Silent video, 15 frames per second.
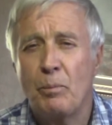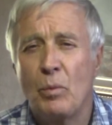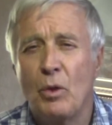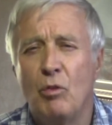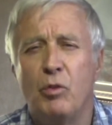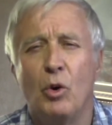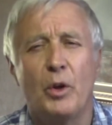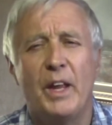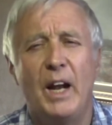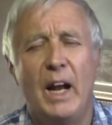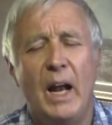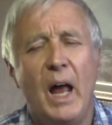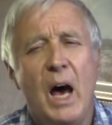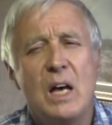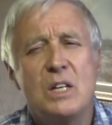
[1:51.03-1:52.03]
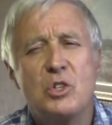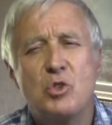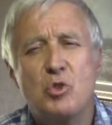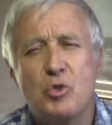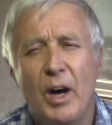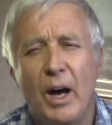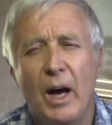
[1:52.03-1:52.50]
for the
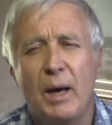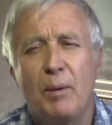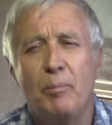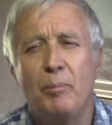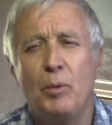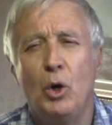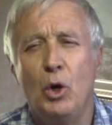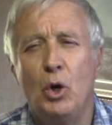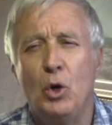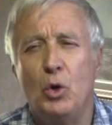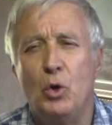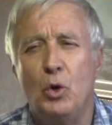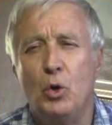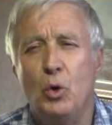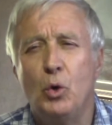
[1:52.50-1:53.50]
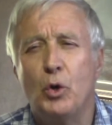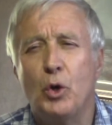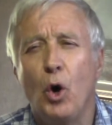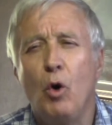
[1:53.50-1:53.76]
last time looked